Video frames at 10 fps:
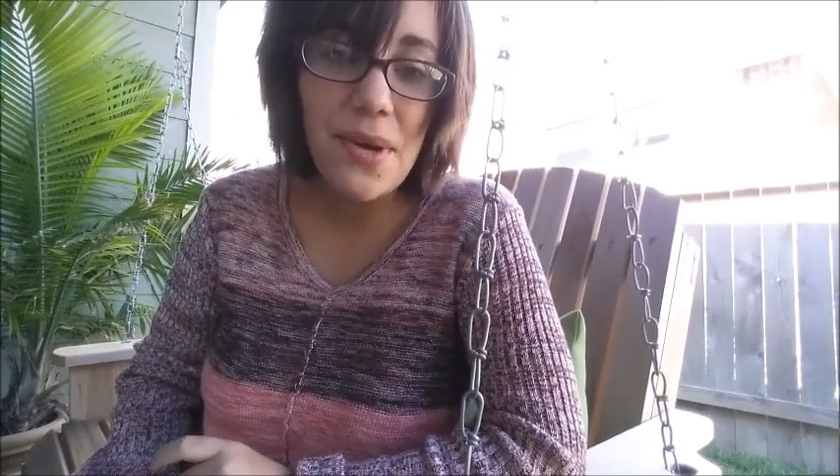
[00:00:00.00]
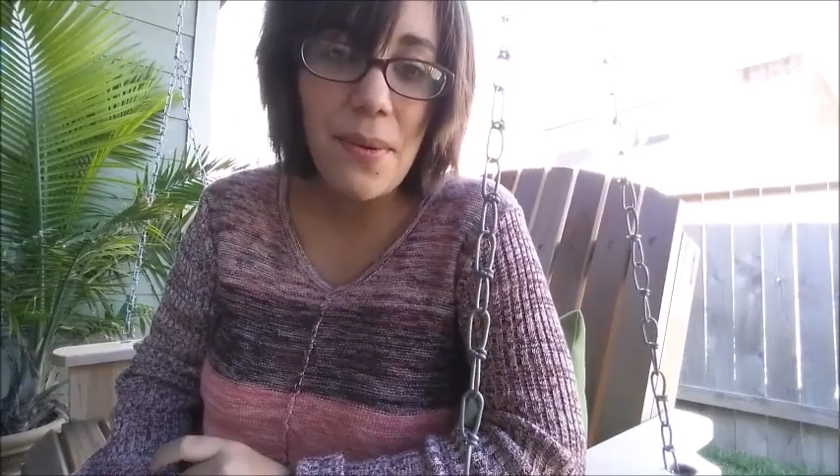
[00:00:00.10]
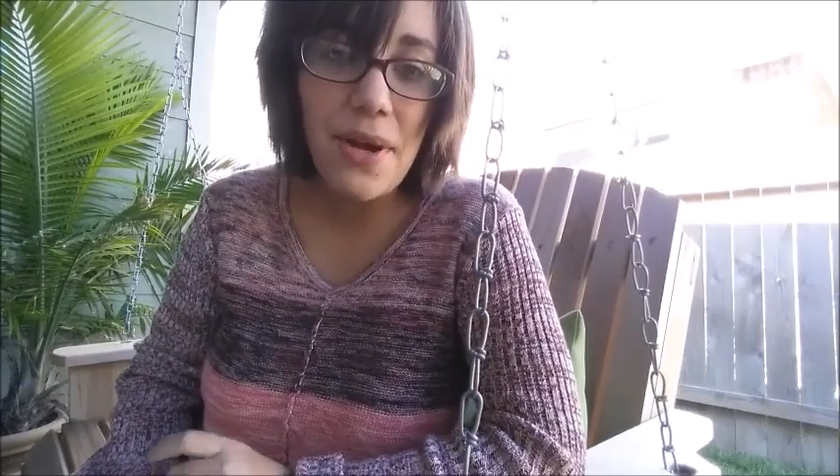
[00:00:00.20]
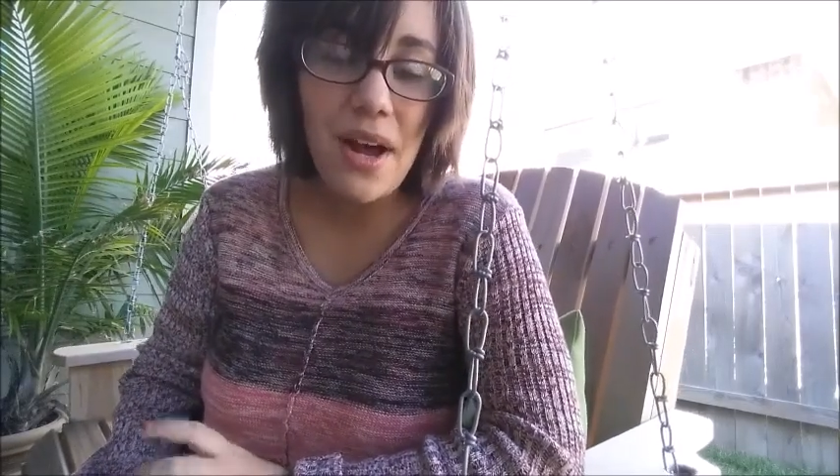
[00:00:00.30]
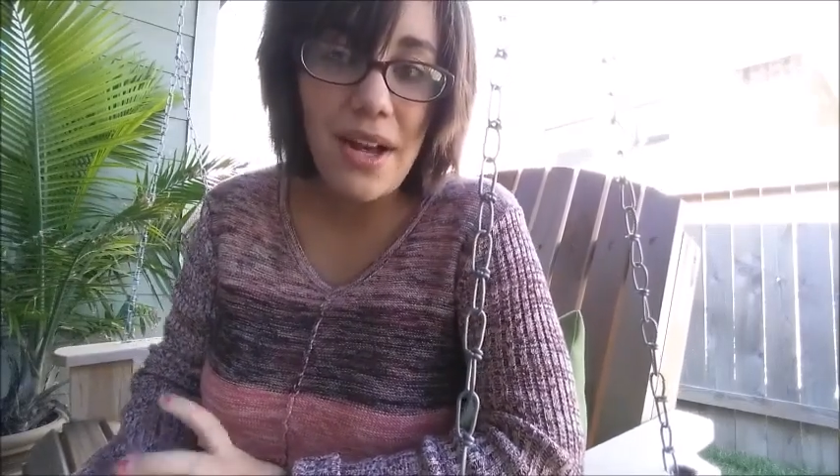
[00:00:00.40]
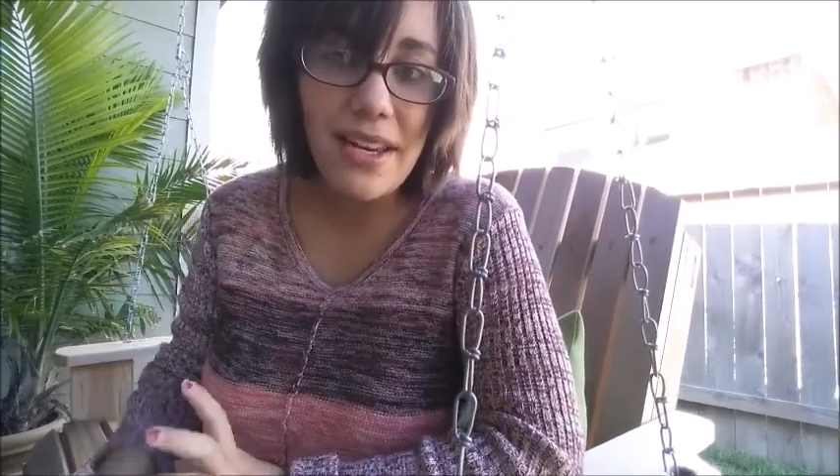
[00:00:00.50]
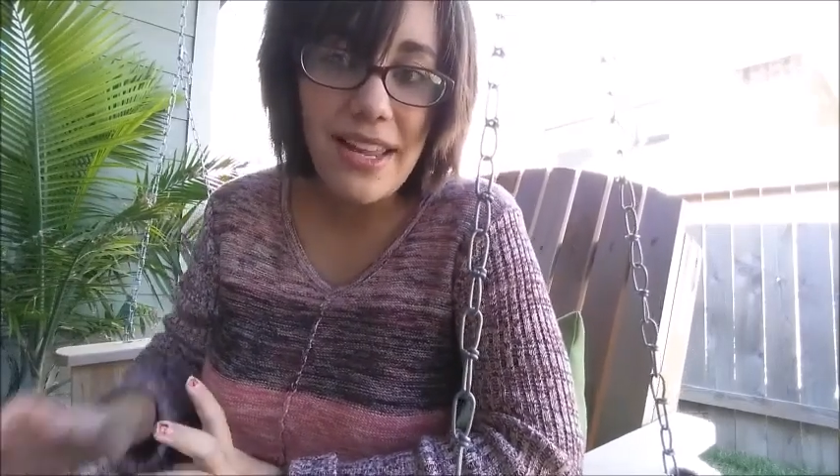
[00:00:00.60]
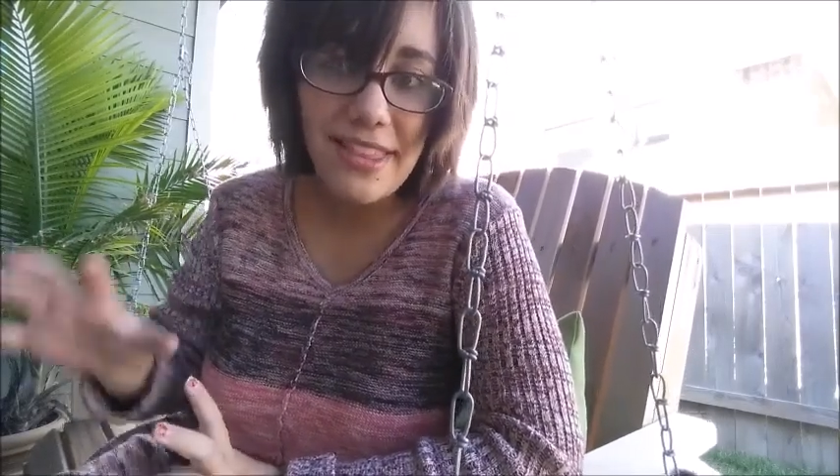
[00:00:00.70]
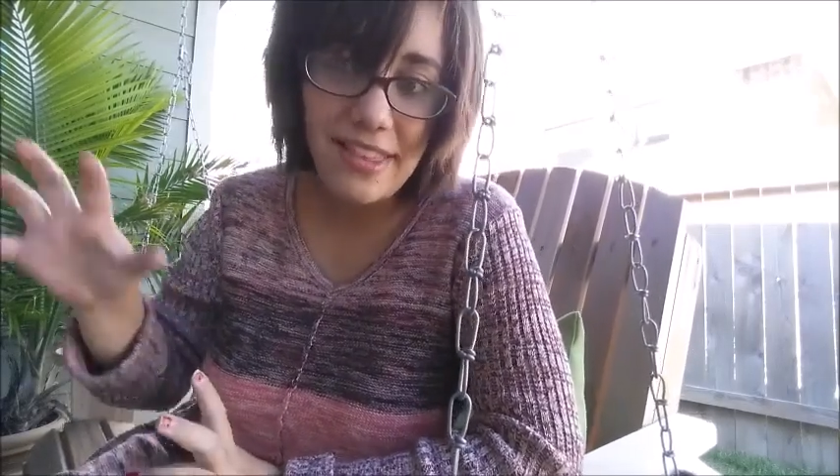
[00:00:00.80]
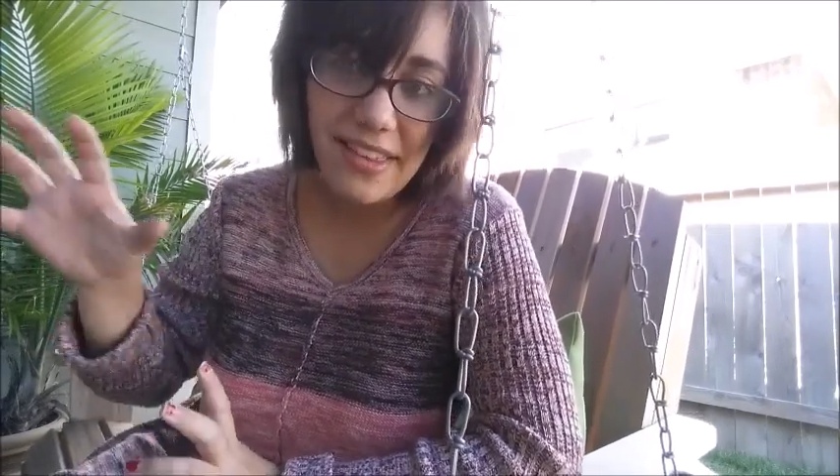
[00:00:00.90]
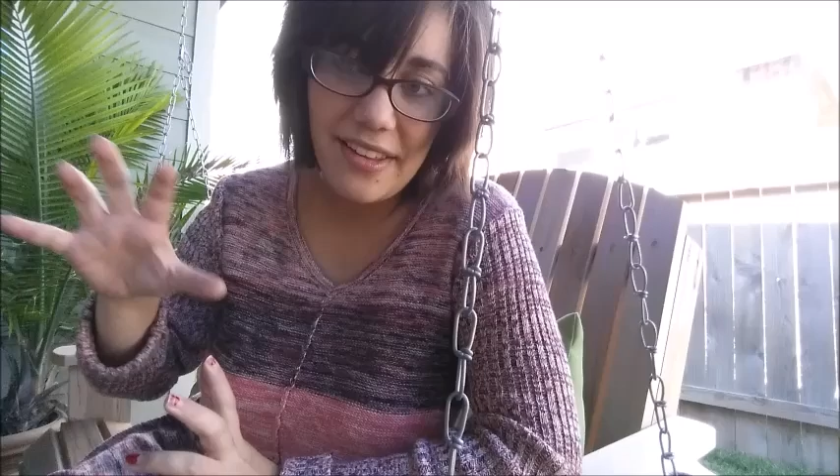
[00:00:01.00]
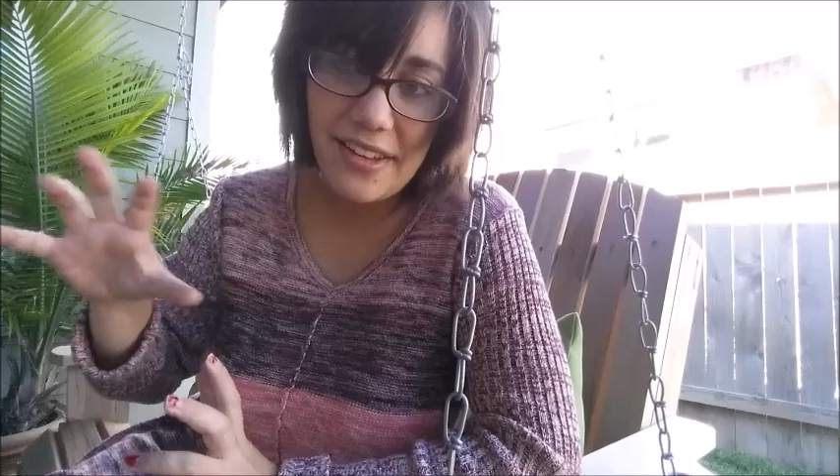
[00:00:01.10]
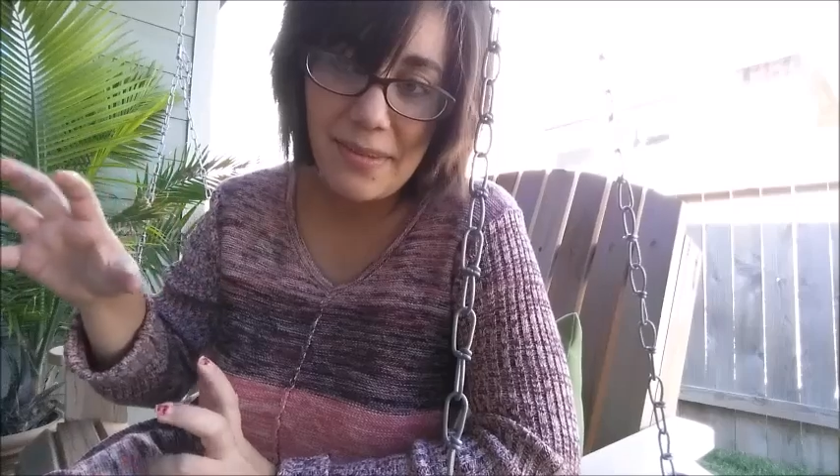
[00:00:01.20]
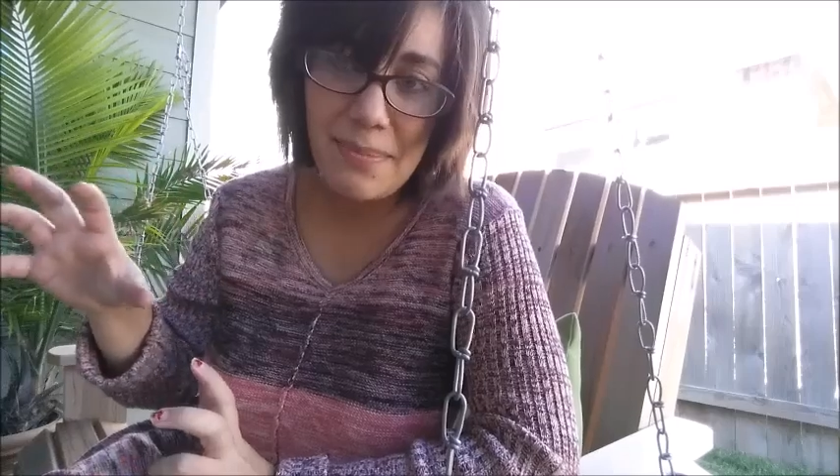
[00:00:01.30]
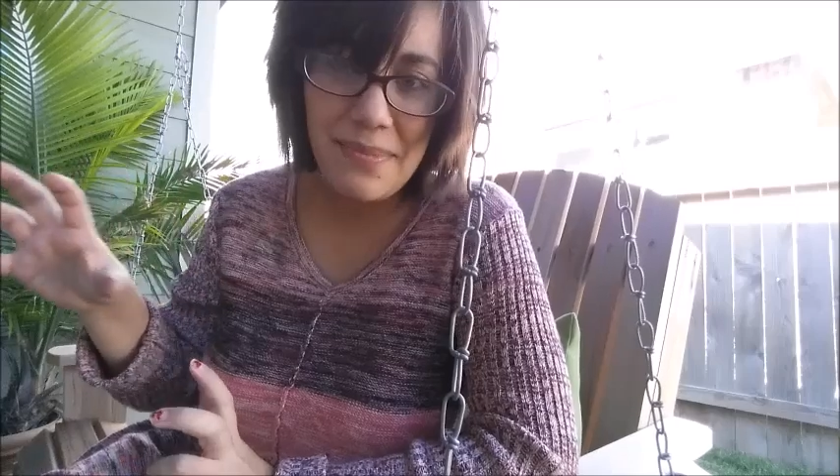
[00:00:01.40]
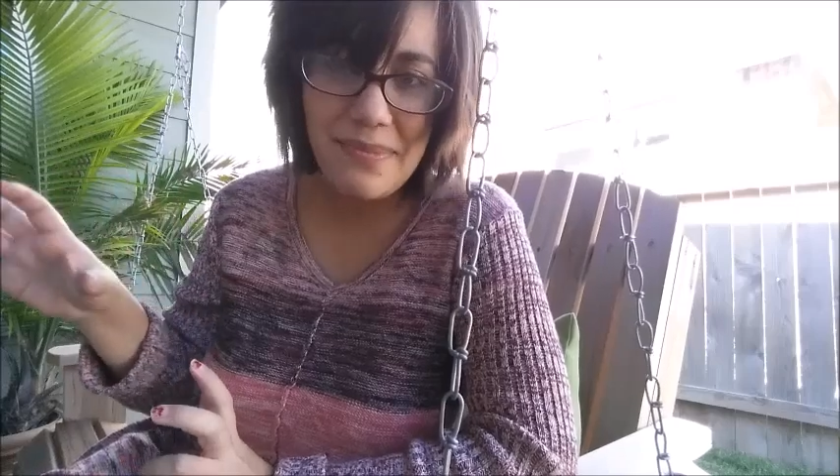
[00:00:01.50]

going on in the